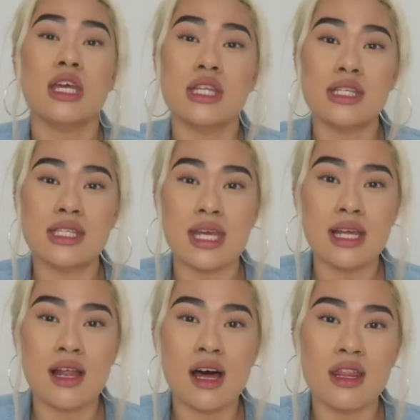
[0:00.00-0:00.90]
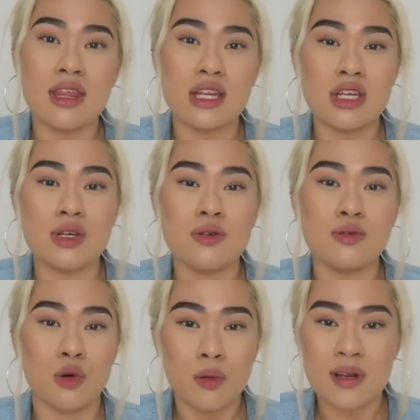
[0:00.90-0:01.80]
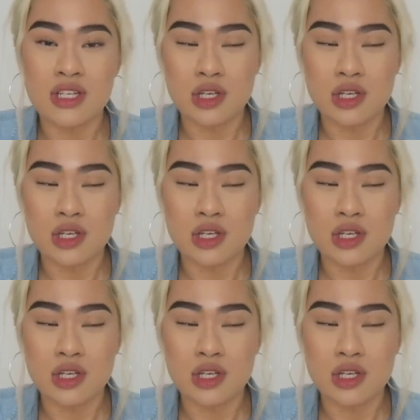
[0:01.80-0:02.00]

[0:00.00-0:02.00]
concealer than you normally